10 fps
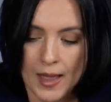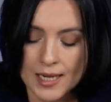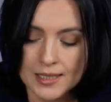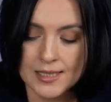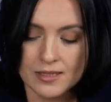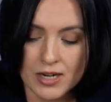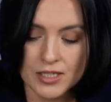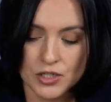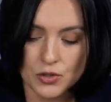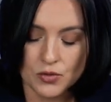endless
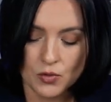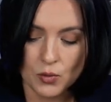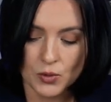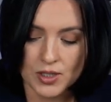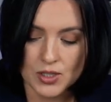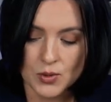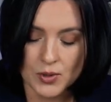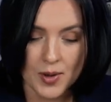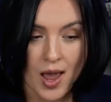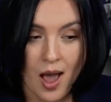gratitude for what they're
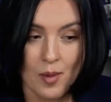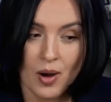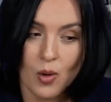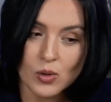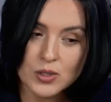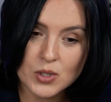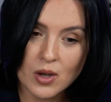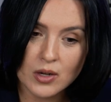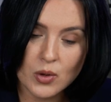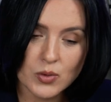doing. But
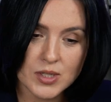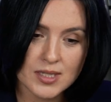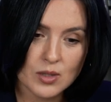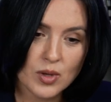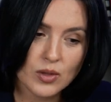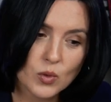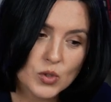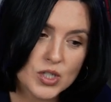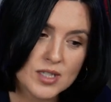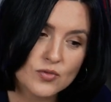also I noticed there were
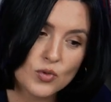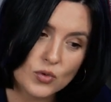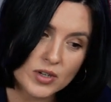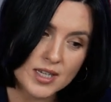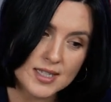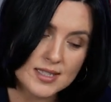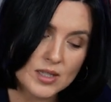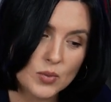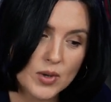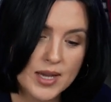not just foreigners,
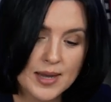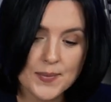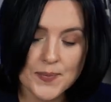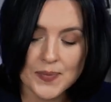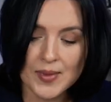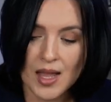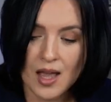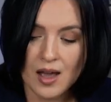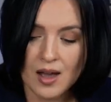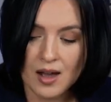there were
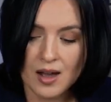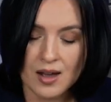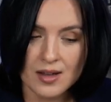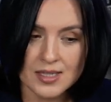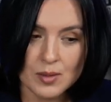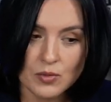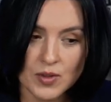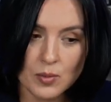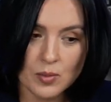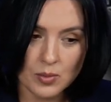some of
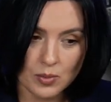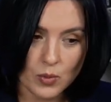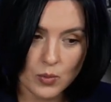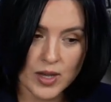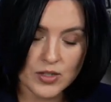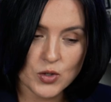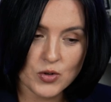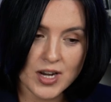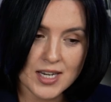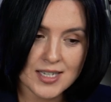them were
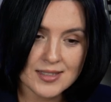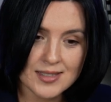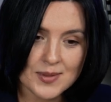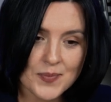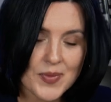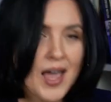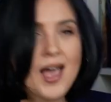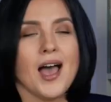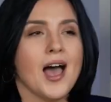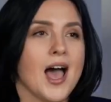Ukrainians.
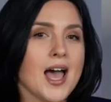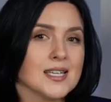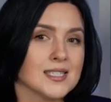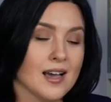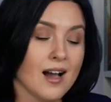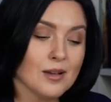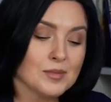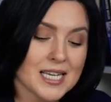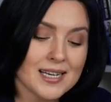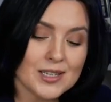And
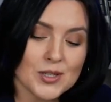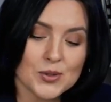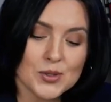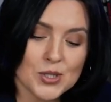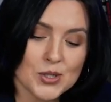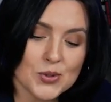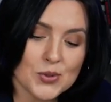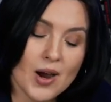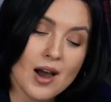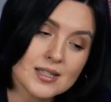I'm telling you
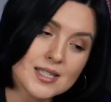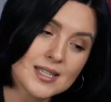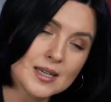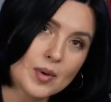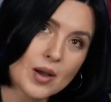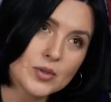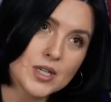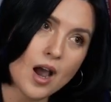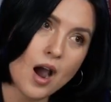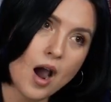to ask about
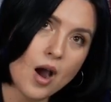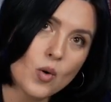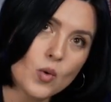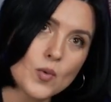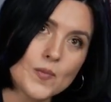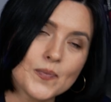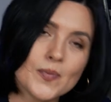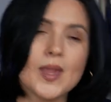how